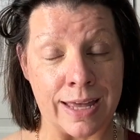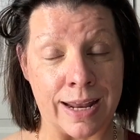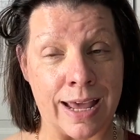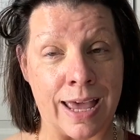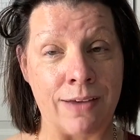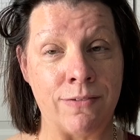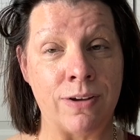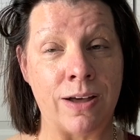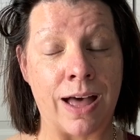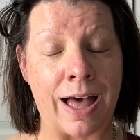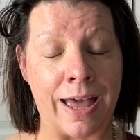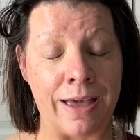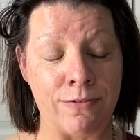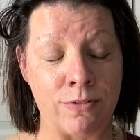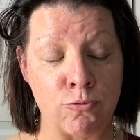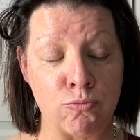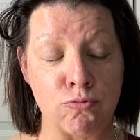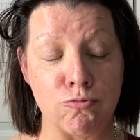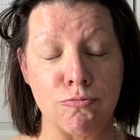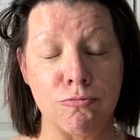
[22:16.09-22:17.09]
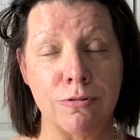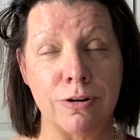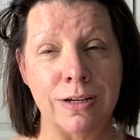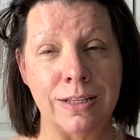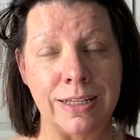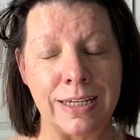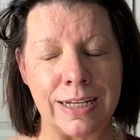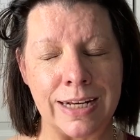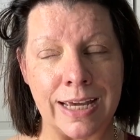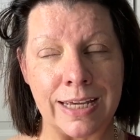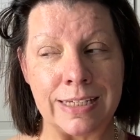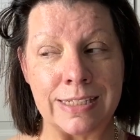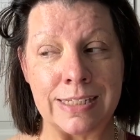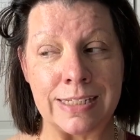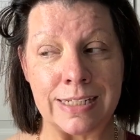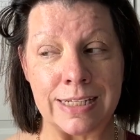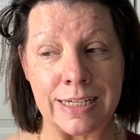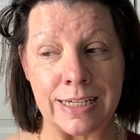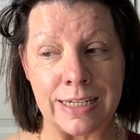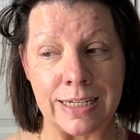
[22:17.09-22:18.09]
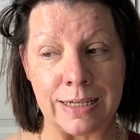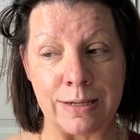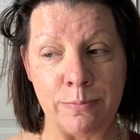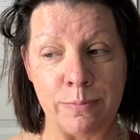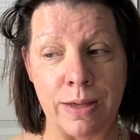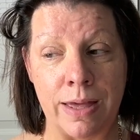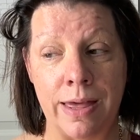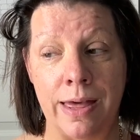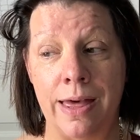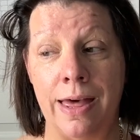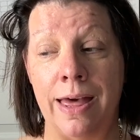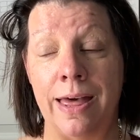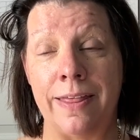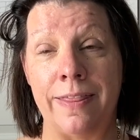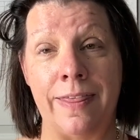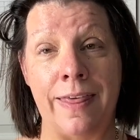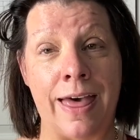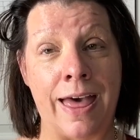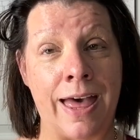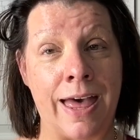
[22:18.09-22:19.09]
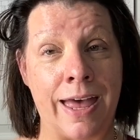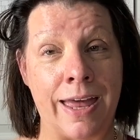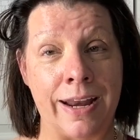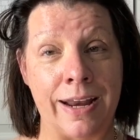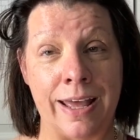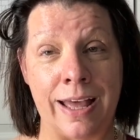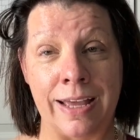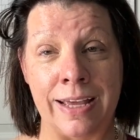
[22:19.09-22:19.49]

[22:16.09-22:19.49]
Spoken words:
I have a really nice team that,